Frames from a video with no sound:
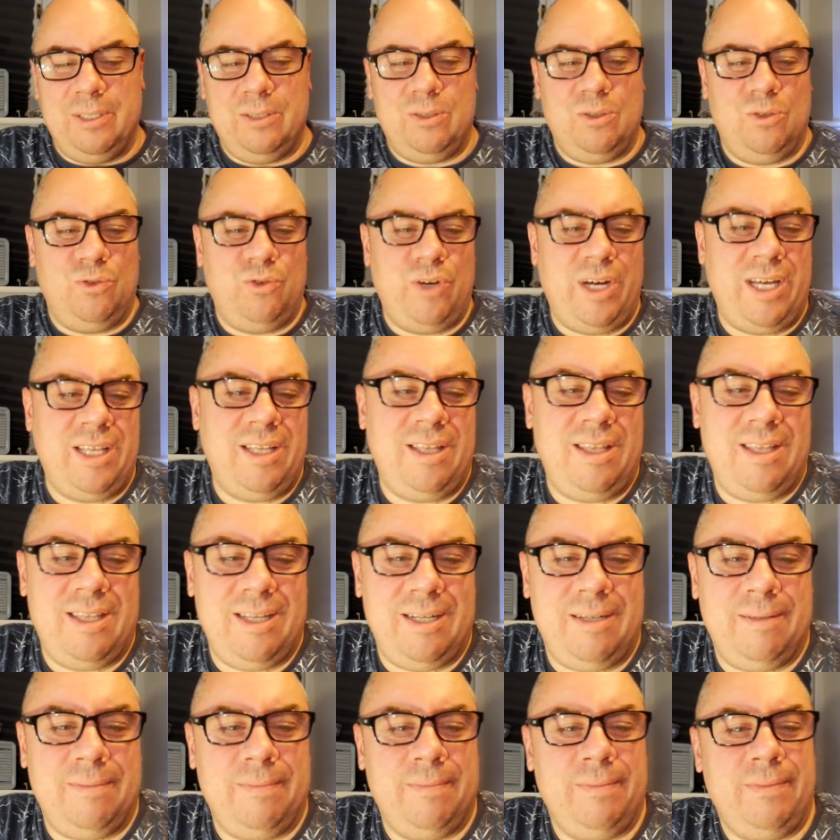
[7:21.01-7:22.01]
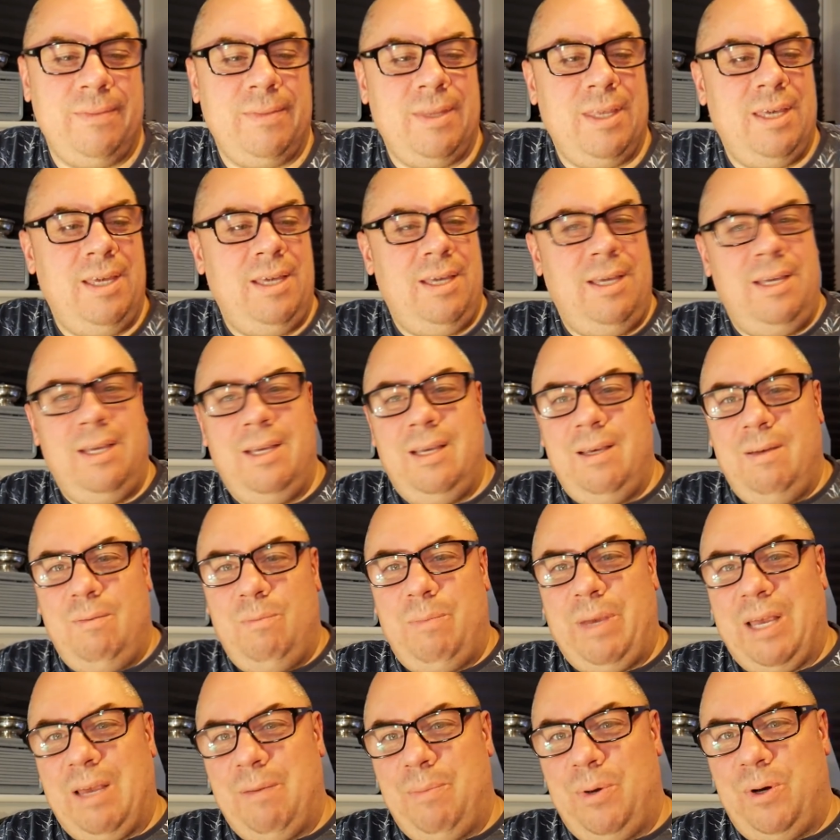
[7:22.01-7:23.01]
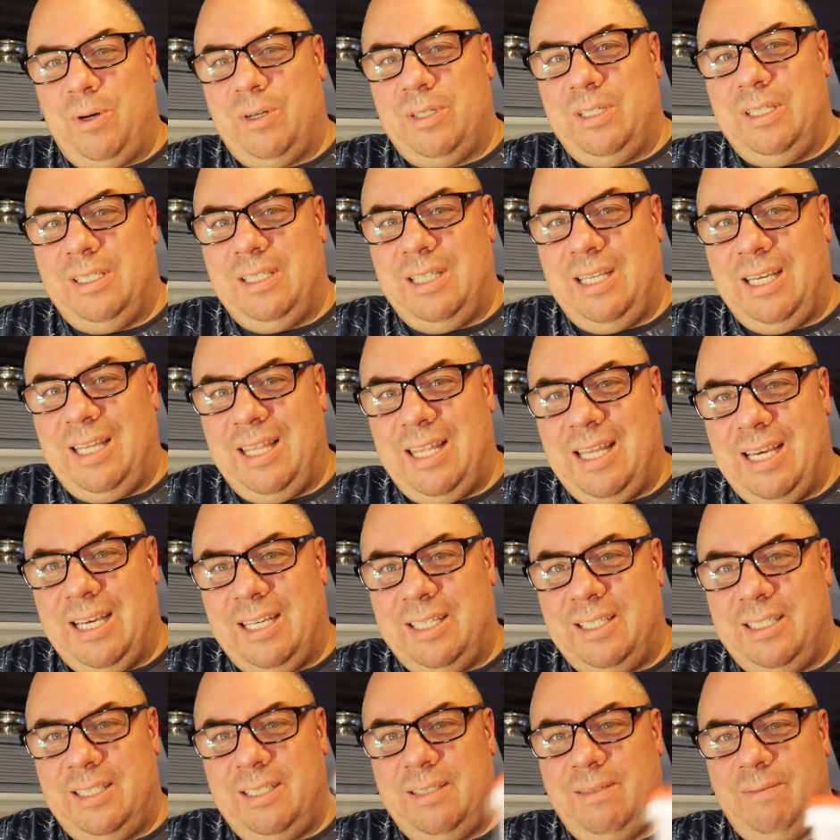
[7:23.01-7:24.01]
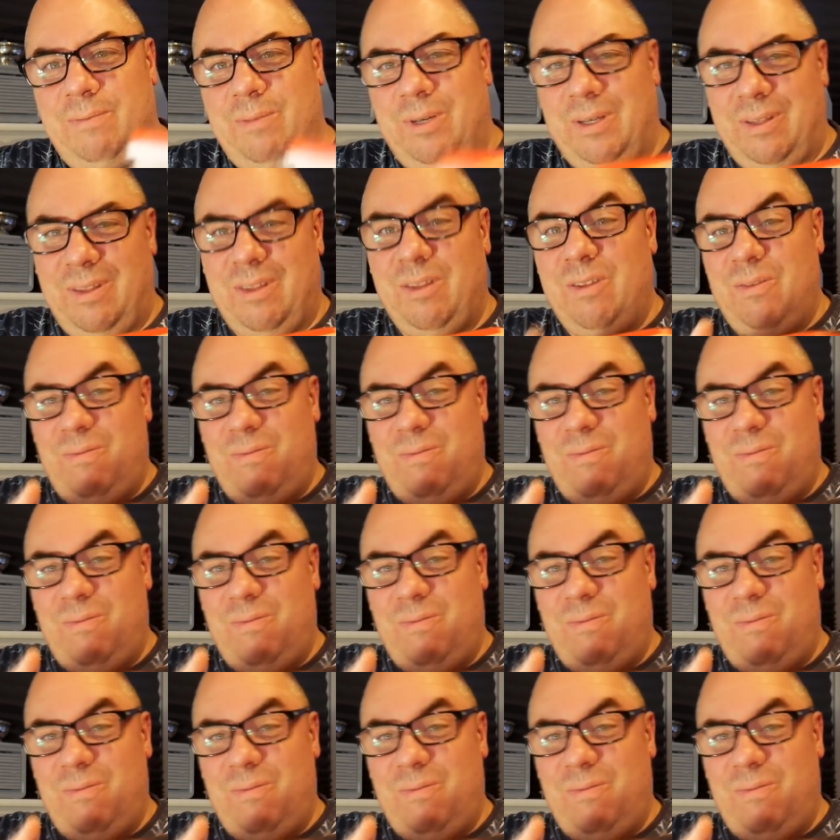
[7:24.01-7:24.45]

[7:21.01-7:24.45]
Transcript: So rather than big boxes like this, well,